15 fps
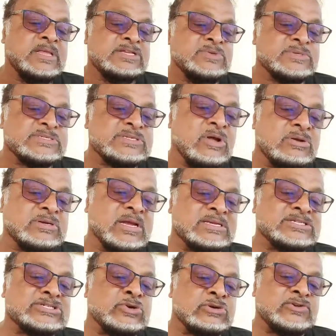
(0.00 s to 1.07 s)
This was
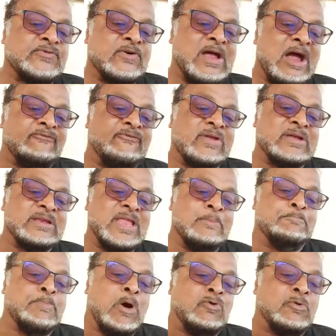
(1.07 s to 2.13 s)
not a search for African
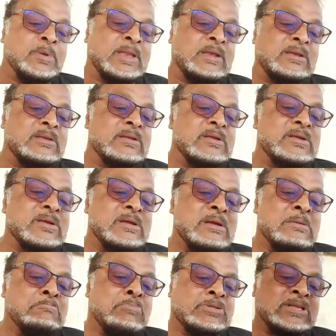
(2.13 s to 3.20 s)
empowerment,
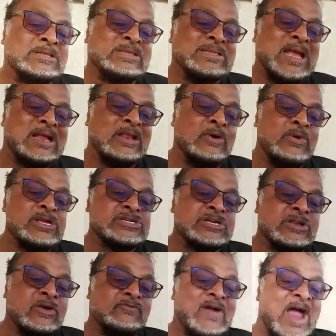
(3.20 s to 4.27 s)
but a
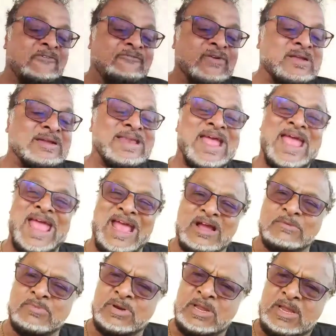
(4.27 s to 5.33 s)
declaration of African
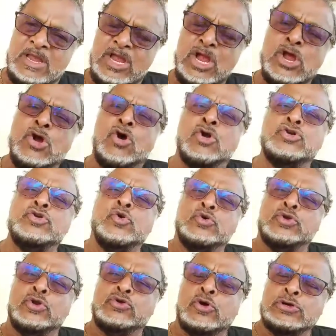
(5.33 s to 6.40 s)
hegemony or
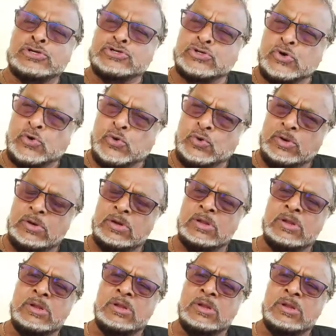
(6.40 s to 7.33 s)
total control.